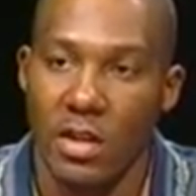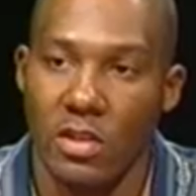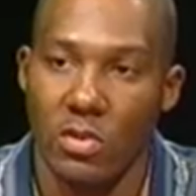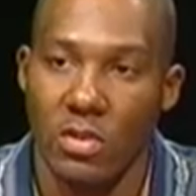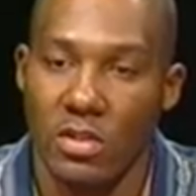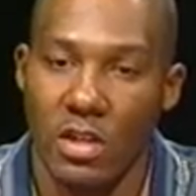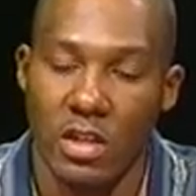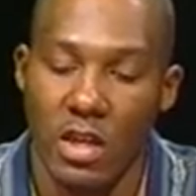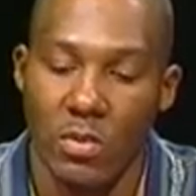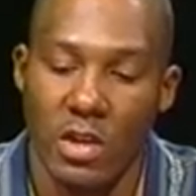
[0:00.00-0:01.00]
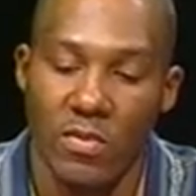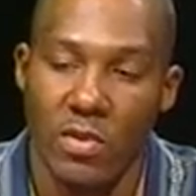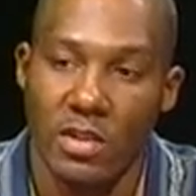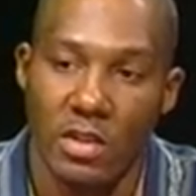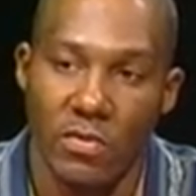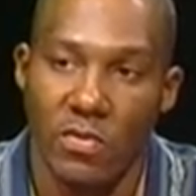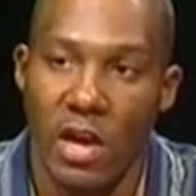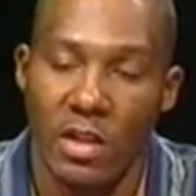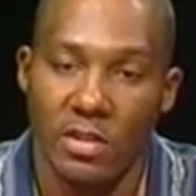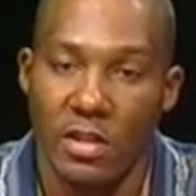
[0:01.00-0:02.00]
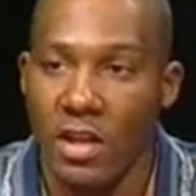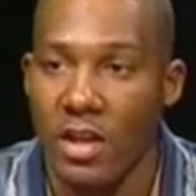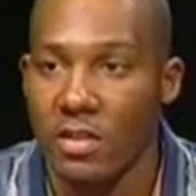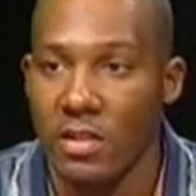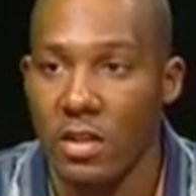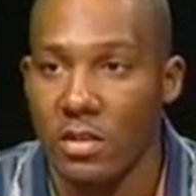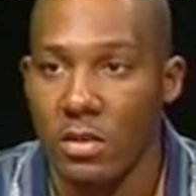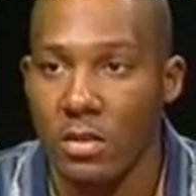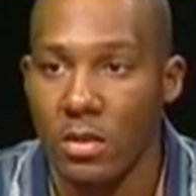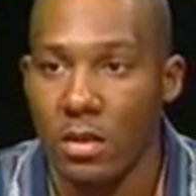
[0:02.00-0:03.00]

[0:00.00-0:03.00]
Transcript: I started seeing that whenever I did violence, I got attention.